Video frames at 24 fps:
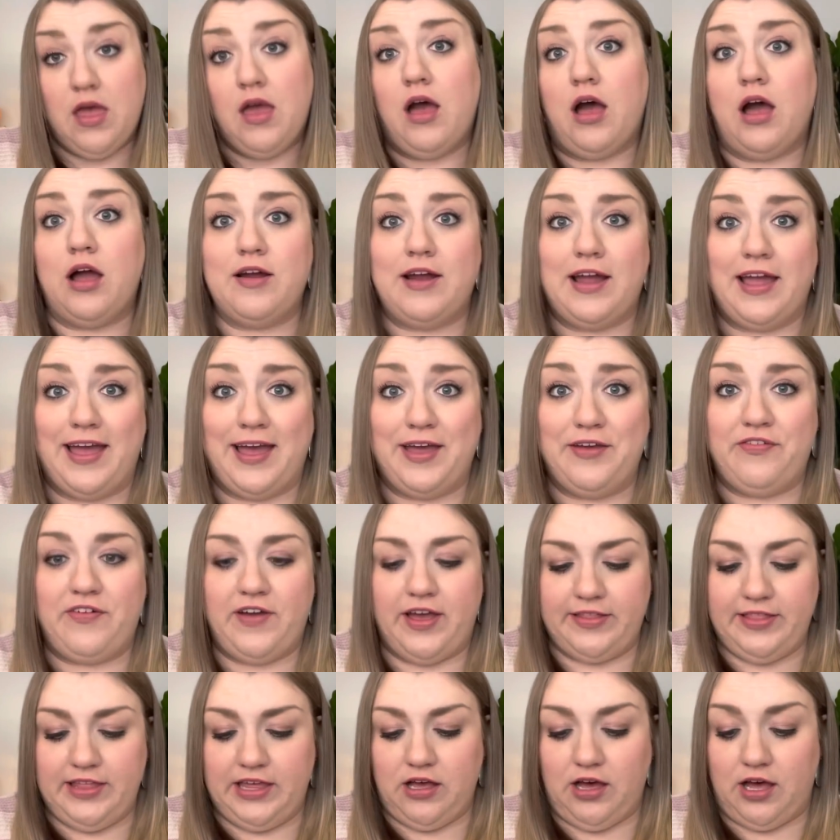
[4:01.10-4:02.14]
All right, I
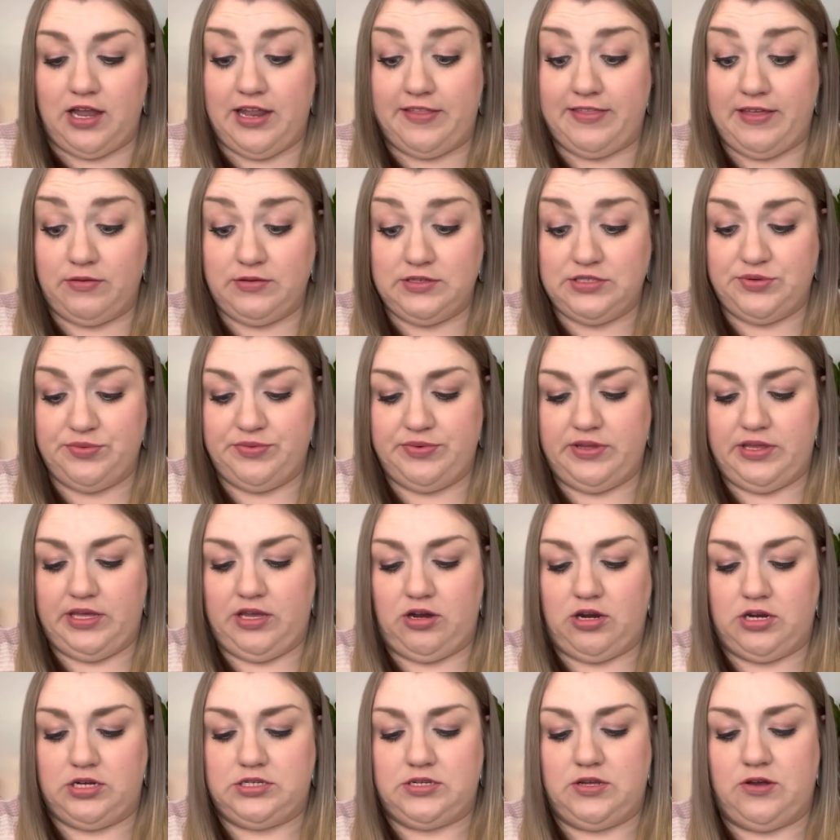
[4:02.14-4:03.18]
finally got it. That was really
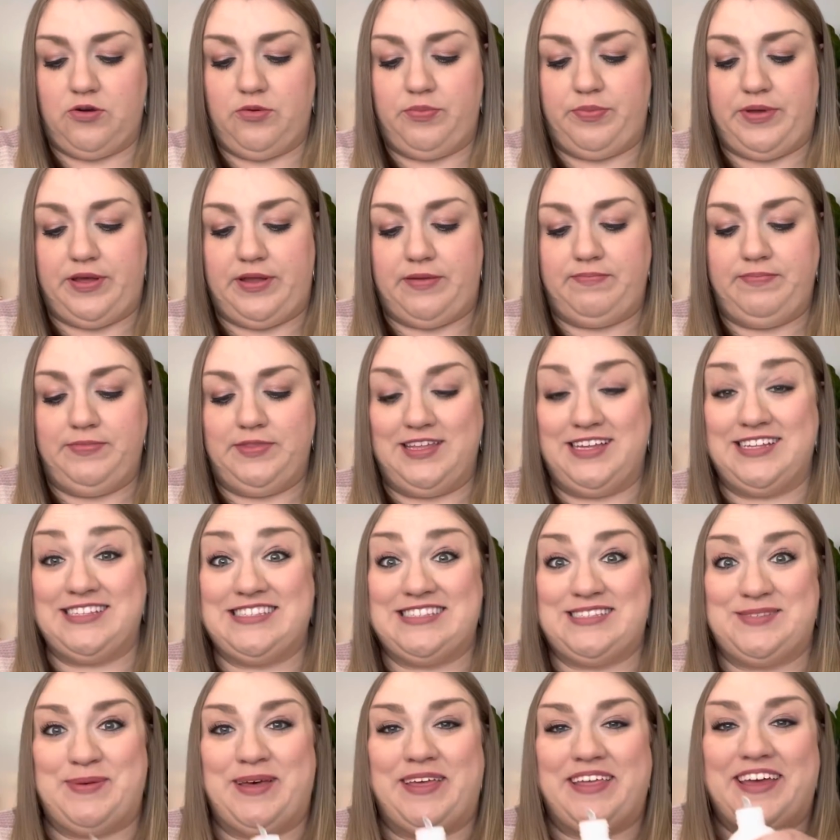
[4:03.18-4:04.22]
hard to open. Let's
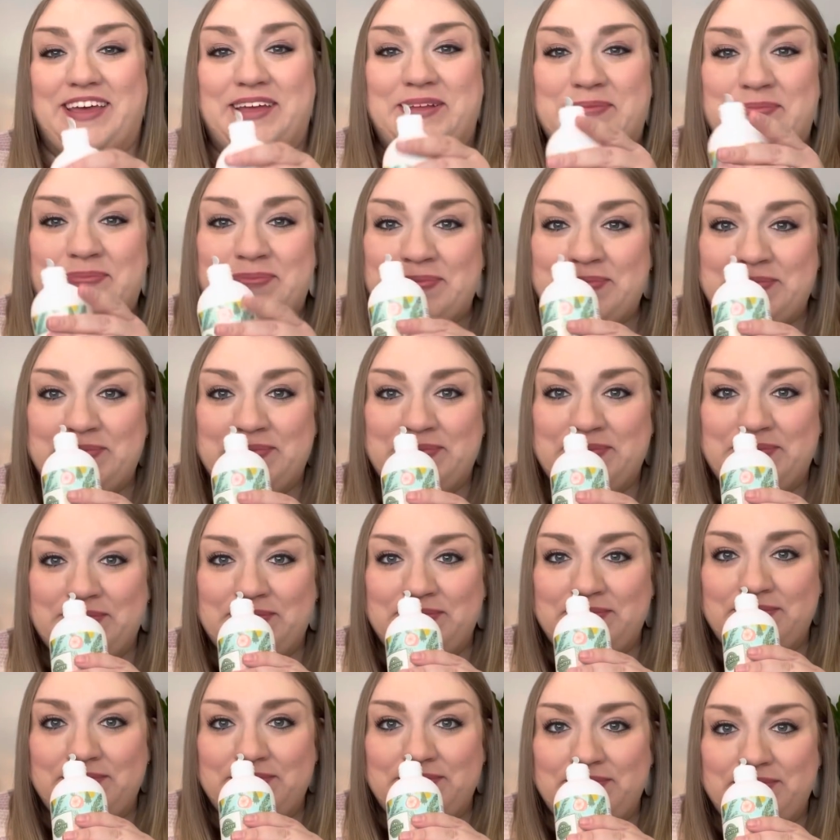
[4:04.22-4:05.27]
smell it.
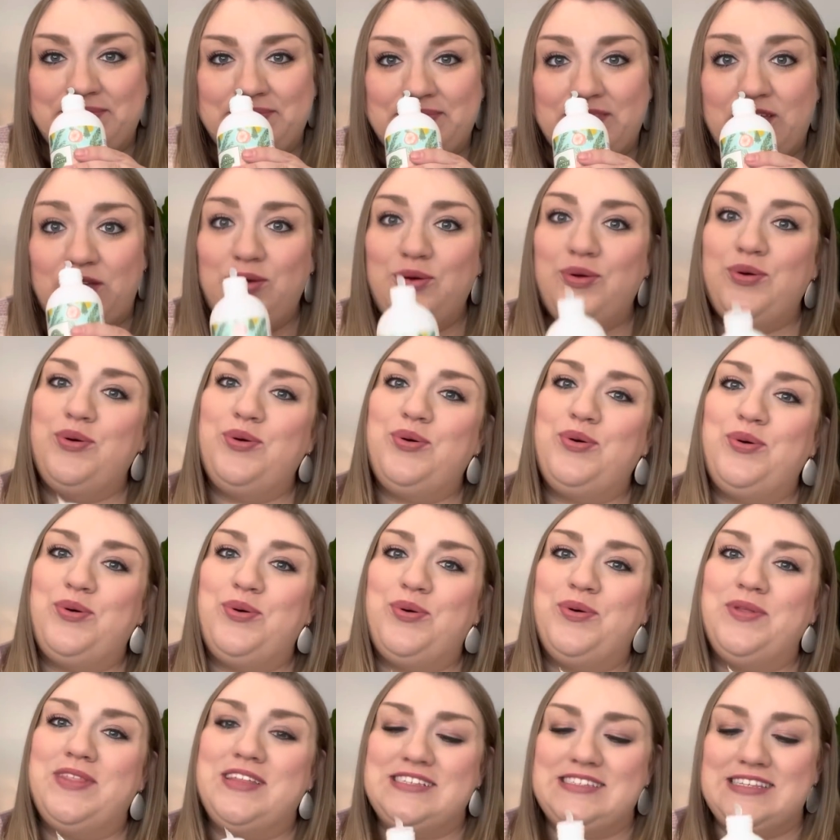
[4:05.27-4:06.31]

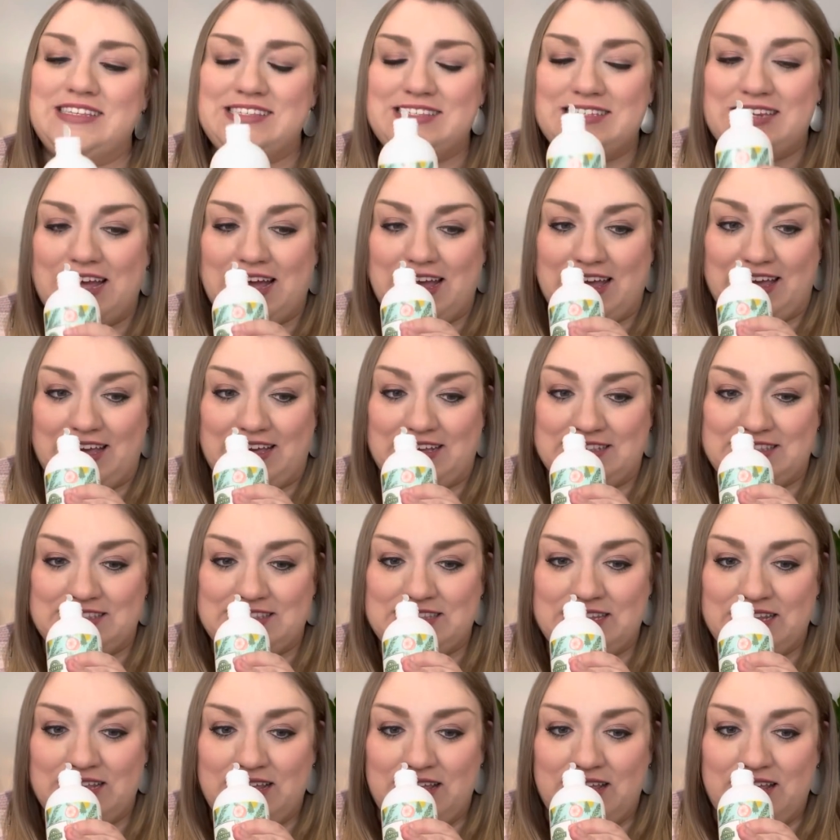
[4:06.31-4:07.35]
Ooh, this is nice.
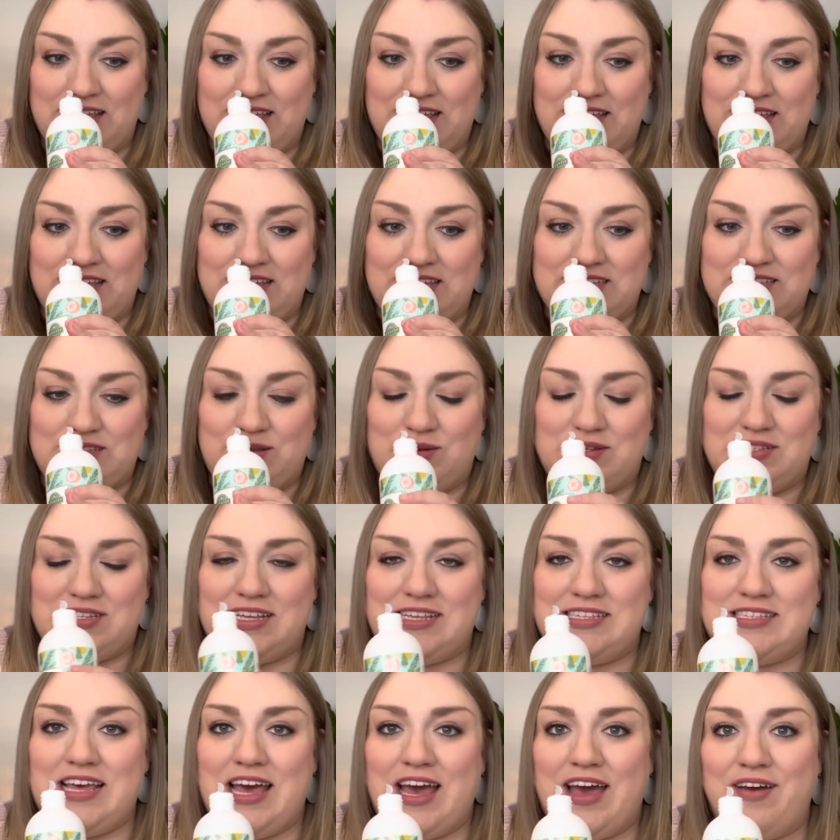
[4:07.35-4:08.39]
So it
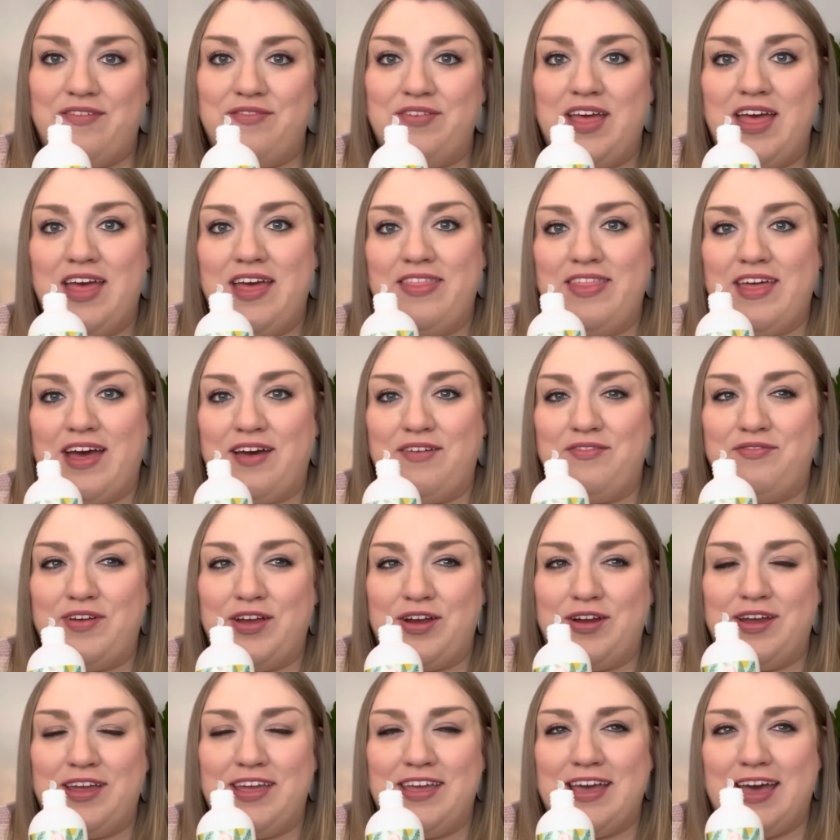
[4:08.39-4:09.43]
does have that
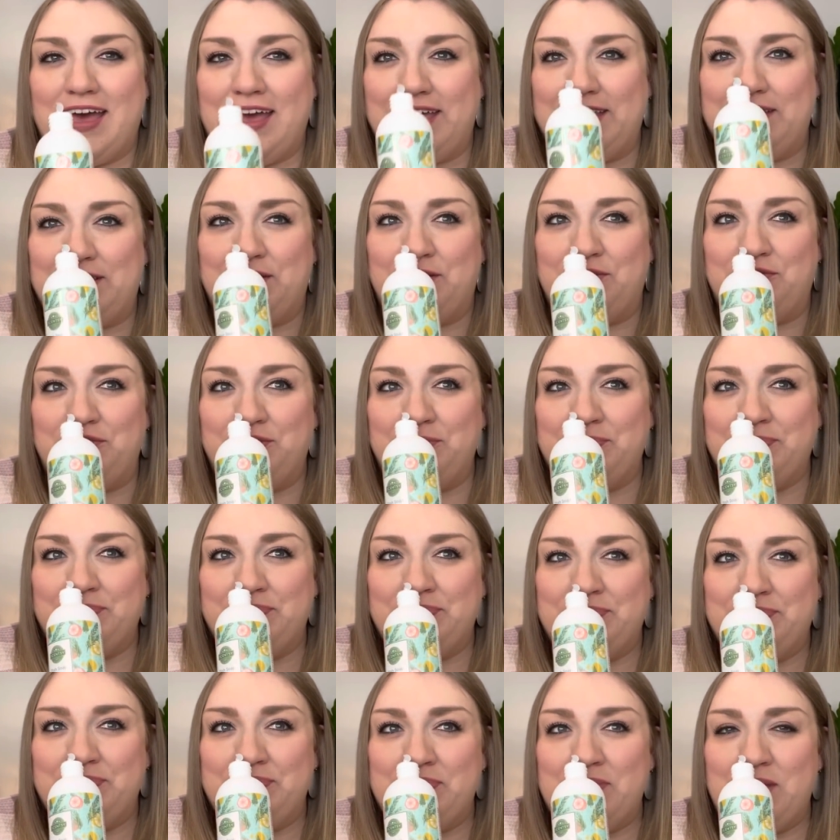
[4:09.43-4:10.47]
very kind of
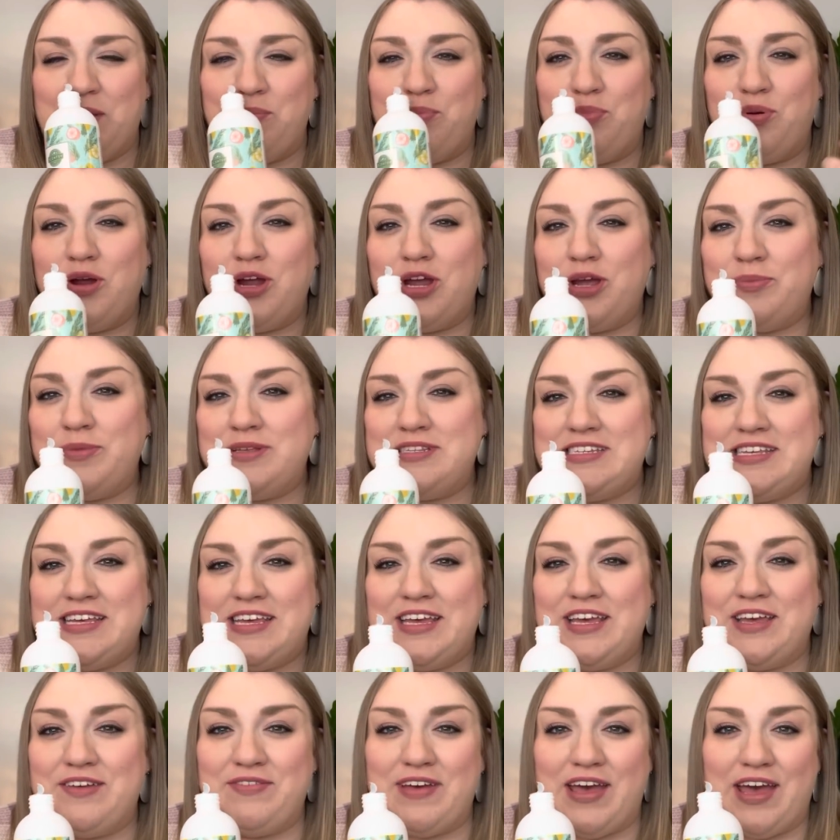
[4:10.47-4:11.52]

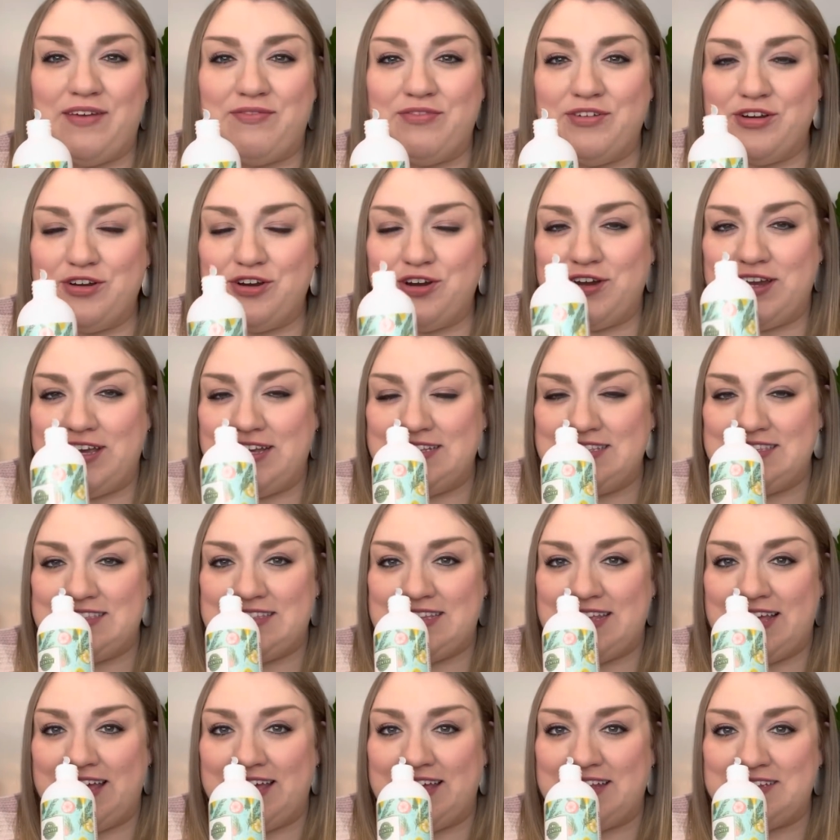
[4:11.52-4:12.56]
primitive evergreen
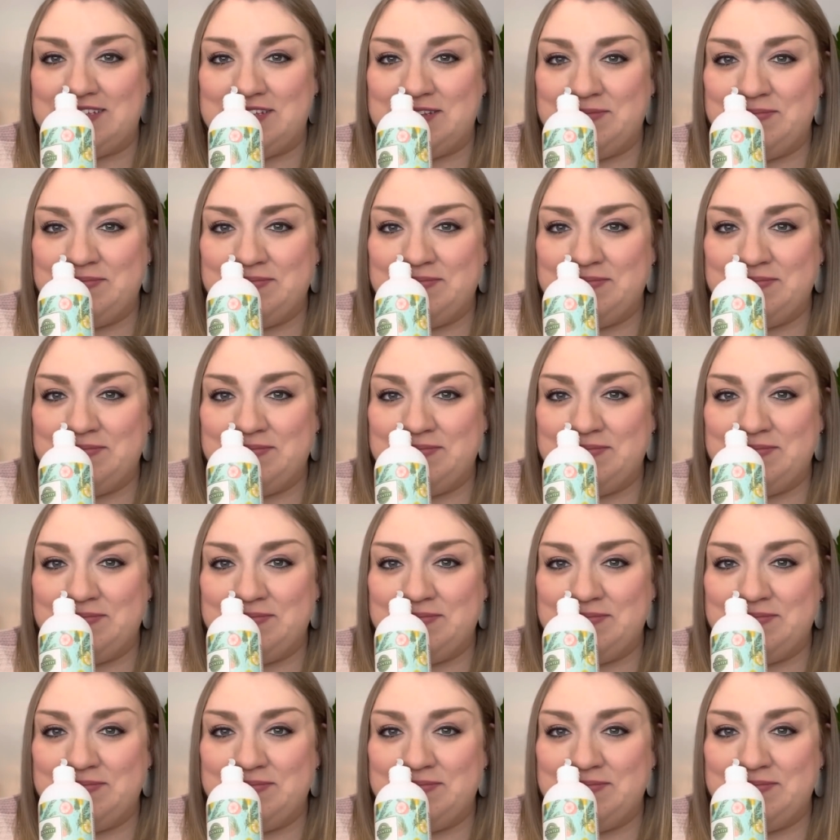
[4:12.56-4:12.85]
scent.